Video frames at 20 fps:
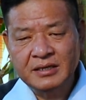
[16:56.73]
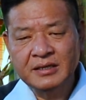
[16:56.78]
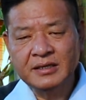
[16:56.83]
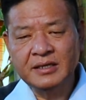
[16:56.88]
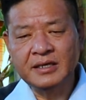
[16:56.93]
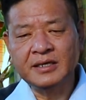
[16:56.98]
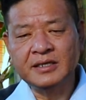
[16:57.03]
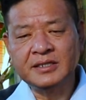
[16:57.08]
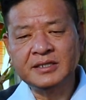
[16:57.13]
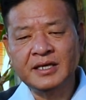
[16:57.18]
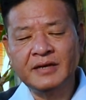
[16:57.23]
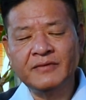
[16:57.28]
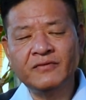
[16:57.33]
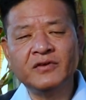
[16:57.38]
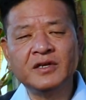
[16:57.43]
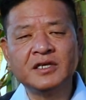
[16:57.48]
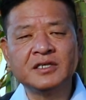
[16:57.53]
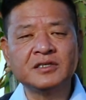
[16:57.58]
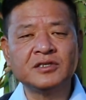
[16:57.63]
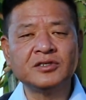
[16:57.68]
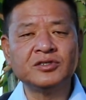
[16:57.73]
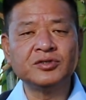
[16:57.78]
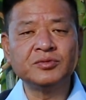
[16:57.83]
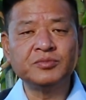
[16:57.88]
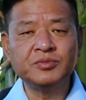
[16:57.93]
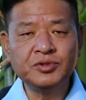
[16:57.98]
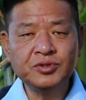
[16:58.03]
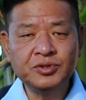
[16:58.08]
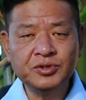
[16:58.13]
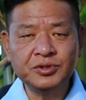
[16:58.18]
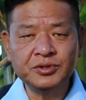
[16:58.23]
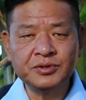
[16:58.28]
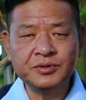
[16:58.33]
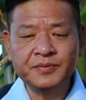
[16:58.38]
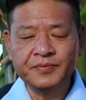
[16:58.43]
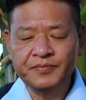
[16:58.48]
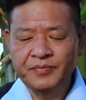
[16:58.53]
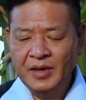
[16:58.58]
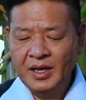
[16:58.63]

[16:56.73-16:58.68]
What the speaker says: their selfless contribution.